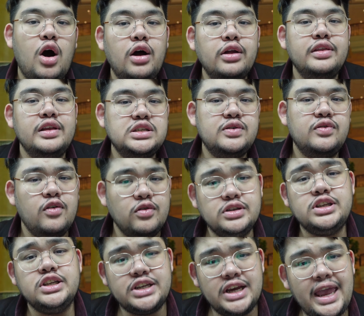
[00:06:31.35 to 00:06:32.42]
on this phone,
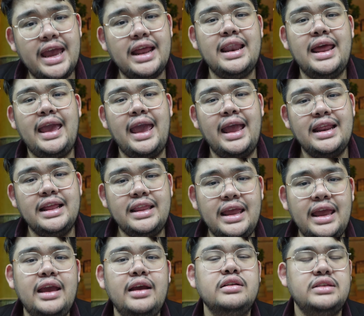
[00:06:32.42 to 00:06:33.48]
such again like
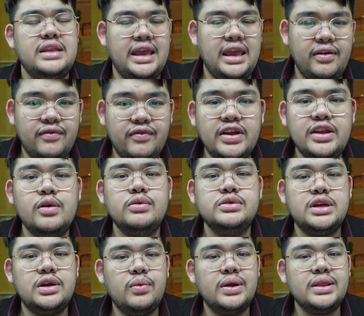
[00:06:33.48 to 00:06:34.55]
editing, taking
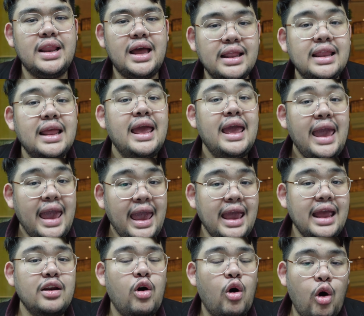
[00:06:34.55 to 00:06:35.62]
videos and whatnot,
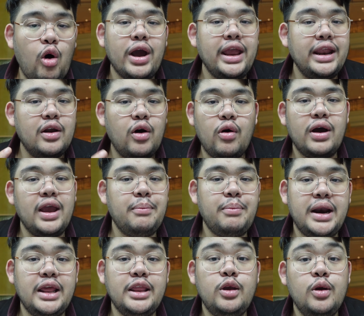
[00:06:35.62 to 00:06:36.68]
and okay na okay
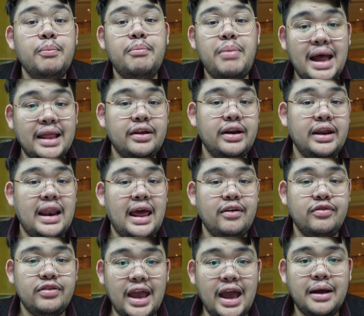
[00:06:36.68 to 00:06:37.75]
pa rin yung battery
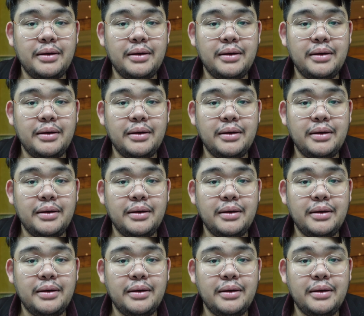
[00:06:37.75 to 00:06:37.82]
life niya.